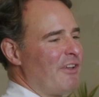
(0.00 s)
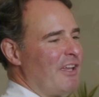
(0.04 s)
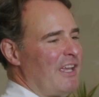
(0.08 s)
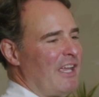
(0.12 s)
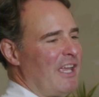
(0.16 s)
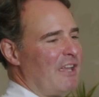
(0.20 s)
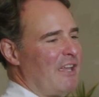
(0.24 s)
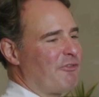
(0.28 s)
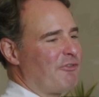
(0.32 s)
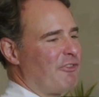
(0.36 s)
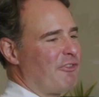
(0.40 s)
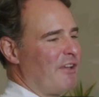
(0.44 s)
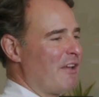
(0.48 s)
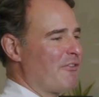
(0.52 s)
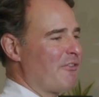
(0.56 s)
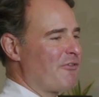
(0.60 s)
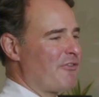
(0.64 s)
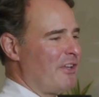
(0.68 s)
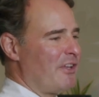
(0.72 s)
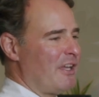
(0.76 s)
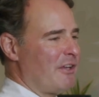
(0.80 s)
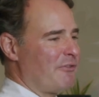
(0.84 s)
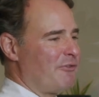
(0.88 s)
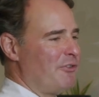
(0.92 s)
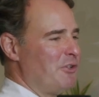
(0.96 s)

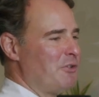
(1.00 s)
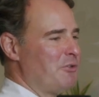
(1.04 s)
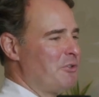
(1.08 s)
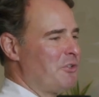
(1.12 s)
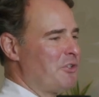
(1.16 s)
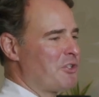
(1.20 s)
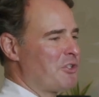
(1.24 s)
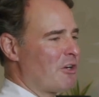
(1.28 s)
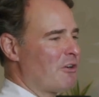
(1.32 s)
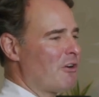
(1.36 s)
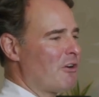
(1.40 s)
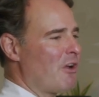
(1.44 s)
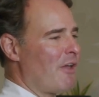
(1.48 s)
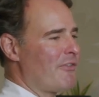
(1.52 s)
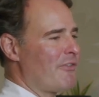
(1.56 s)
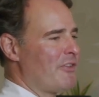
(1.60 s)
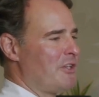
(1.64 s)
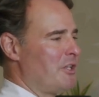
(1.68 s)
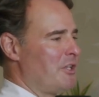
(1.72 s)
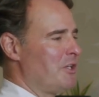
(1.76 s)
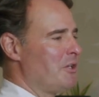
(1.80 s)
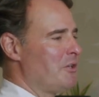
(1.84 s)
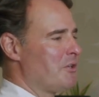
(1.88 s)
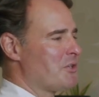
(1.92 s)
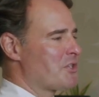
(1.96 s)
If you turn on the
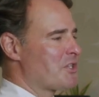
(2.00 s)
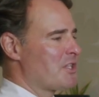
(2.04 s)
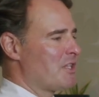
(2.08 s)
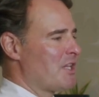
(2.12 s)
news